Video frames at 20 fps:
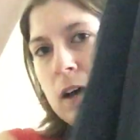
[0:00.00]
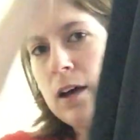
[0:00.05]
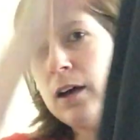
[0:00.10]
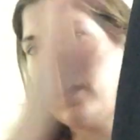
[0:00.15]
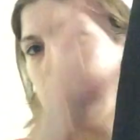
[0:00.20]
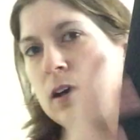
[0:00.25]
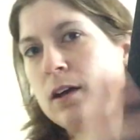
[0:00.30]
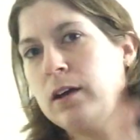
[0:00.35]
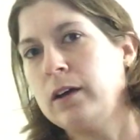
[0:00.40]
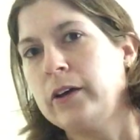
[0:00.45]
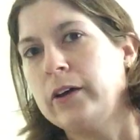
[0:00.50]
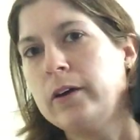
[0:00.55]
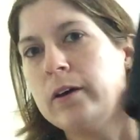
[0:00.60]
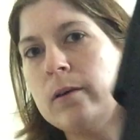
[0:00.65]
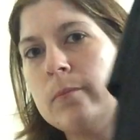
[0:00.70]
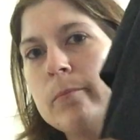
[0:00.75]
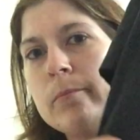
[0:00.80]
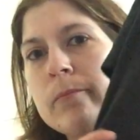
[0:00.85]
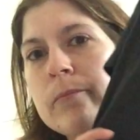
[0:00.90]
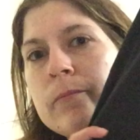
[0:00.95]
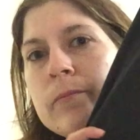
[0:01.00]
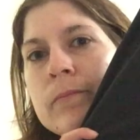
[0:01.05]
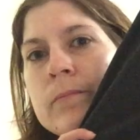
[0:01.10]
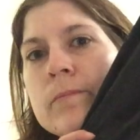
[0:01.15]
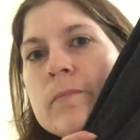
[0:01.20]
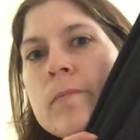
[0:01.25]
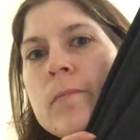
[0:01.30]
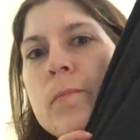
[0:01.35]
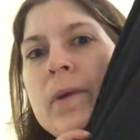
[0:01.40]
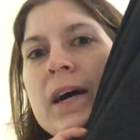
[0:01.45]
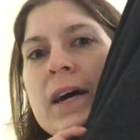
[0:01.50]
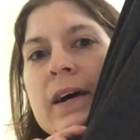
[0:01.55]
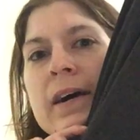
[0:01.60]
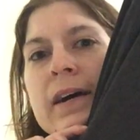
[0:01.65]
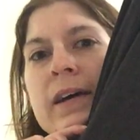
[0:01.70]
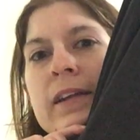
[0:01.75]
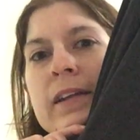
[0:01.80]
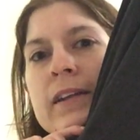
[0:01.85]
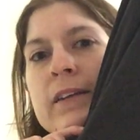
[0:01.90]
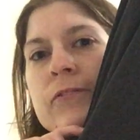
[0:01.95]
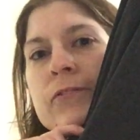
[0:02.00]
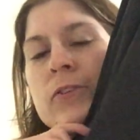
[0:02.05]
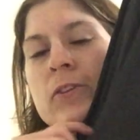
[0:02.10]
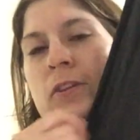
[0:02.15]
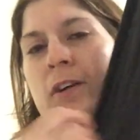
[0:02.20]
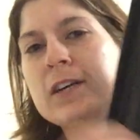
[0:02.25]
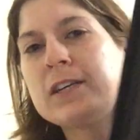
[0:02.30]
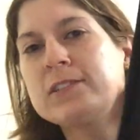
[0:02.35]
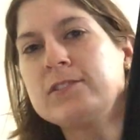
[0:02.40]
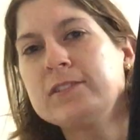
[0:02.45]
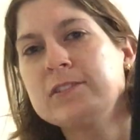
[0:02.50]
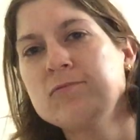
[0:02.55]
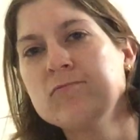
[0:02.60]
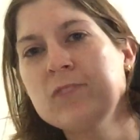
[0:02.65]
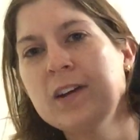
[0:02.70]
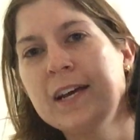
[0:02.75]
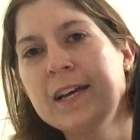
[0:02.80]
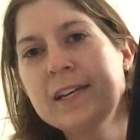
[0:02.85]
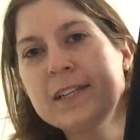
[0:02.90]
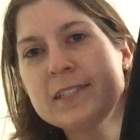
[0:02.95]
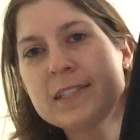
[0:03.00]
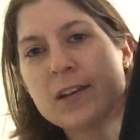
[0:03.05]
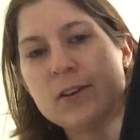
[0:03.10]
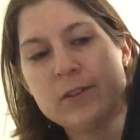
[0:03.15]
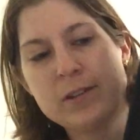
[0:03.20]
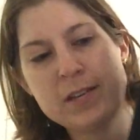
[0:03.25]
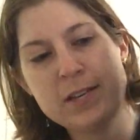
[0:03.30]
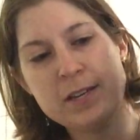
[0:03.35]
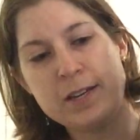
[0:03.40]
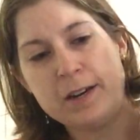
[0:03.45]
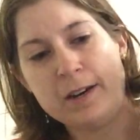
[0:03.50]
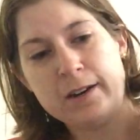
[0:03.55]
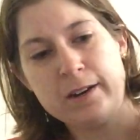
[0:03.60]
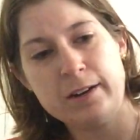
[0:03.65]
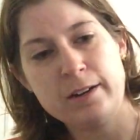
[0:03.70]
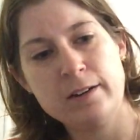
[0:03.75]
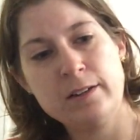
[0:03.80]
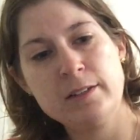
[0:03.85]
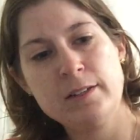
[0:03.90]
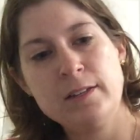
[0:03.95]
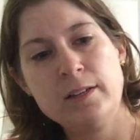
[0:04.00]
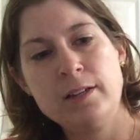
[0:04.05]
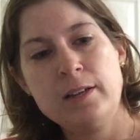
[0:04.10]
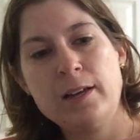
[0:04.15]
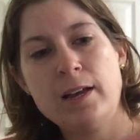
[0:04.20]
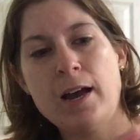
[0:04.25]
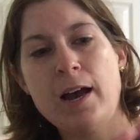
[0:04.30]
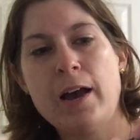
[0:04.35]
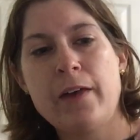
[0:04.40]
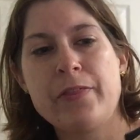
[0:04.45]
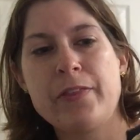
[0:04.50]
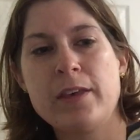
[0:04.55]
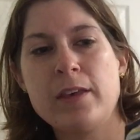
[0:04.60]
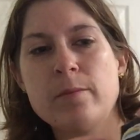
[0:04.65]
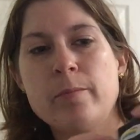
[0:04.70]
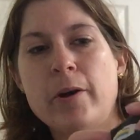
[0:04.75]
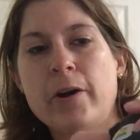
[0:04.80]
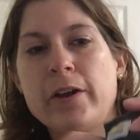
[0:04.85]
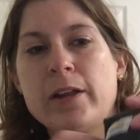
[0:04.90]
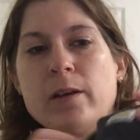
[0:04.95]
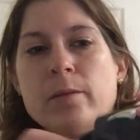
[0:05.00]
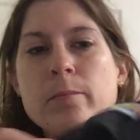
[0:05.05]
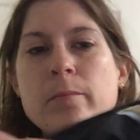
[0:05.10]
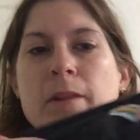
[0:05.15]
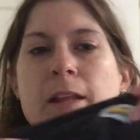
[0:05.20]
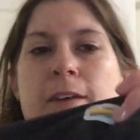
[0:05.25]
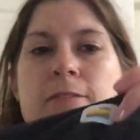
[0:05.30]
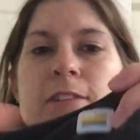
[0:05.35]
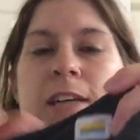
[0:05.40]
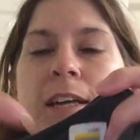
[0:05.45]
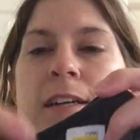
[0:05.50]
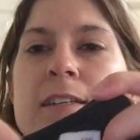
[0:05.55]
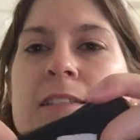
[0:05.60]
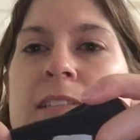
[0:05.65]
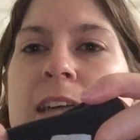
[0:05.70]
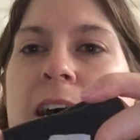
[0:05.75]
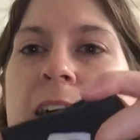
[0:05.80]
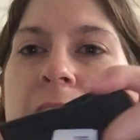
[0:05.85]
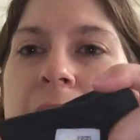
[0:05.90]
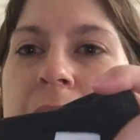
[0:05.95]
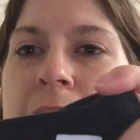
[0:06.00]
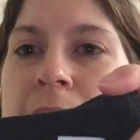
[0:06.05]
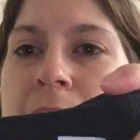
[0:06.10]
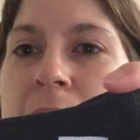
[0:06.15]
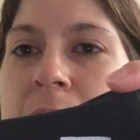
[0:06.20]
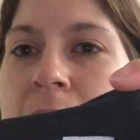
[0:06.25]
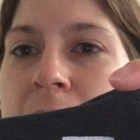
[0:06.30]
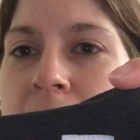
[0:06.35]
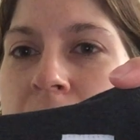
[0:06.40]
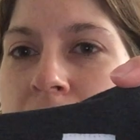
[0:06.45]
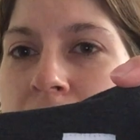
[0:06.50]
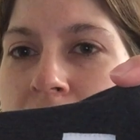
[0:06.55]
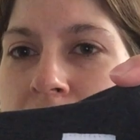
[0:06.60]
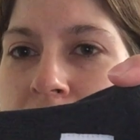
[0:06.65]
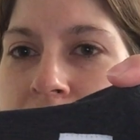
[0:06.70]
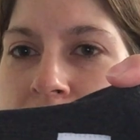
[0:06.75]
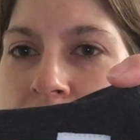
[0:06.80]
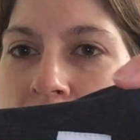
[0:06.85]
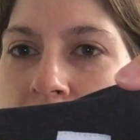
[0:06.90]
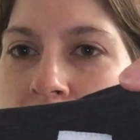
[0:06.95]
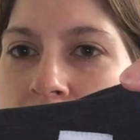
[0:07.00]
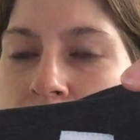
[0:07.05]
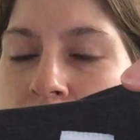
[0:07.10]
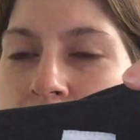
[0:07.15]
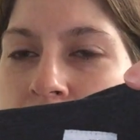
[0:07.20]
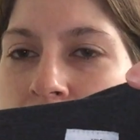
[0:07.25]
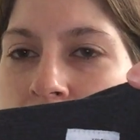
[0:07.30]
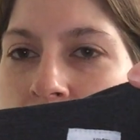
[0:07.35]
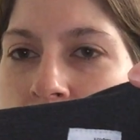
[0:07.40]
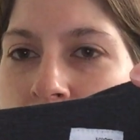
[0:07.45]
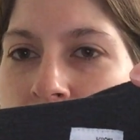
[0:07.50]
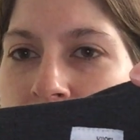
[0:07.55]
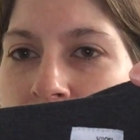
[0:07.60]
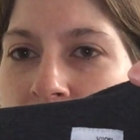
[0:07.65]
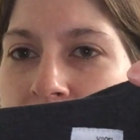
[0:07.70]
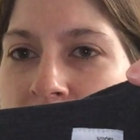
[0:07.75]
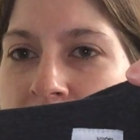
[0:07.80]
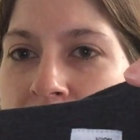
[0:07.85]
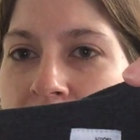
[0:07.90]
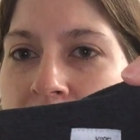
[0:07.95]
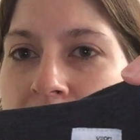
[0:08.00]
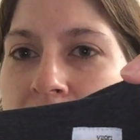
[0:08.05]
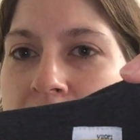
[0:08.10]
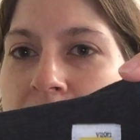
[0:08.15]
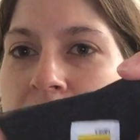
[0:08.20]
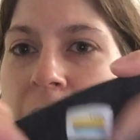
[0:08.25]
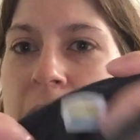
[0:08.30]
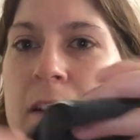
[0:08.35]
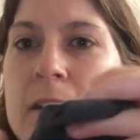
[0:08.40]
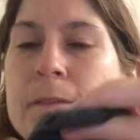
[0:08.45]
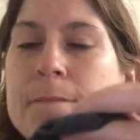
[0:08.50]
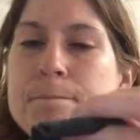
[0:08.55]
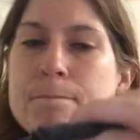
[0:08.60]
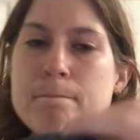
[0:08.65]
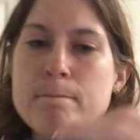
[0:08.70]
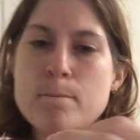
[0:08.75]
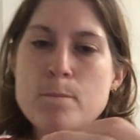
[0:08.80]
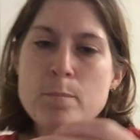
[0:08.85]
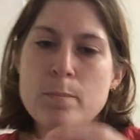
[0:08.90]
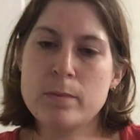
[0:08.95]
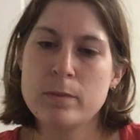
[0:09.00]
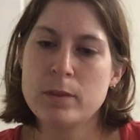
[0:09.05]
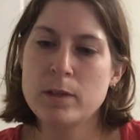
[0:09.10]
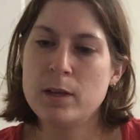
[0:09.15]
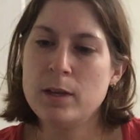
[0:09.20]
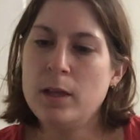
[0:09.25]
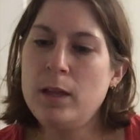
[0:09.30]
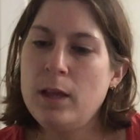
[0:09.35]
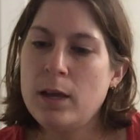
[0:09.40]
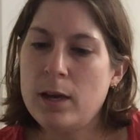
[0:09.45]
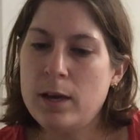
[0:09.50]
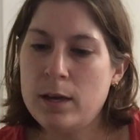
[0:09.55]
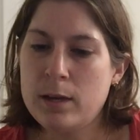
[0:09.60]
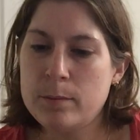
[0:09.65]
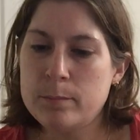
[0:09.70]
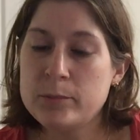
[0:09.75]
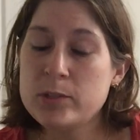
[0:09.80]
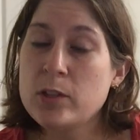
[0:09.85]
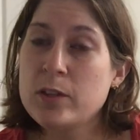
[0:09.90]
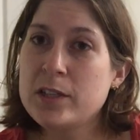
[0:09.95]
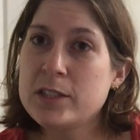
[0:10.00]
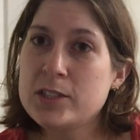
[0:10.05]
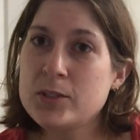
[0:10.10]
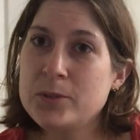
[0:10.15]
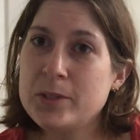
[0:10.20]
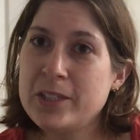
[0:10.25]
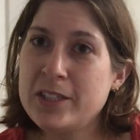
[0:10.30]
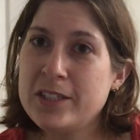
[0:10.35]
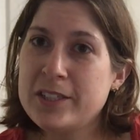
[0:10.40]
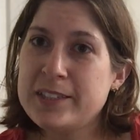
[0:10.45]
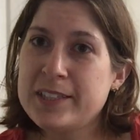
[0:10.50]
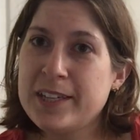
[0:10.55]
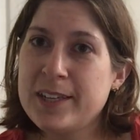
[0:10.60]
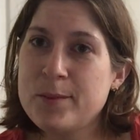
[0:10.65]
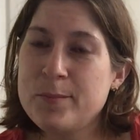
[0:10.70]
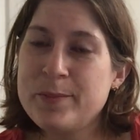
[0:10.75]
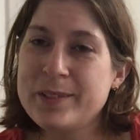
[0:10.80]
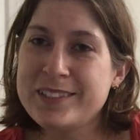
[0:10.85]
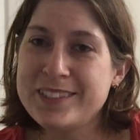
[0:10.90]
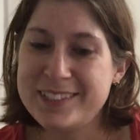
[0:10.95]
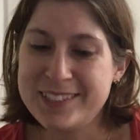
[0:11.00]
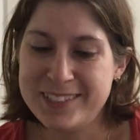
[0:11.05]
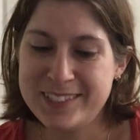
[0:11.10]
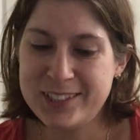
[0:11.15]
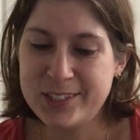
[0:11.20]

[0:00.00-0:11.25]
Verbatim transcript: Um, but if you look right down here at the bottom left-hand side, there's that Vuori tag. Um, so that's a really good tip is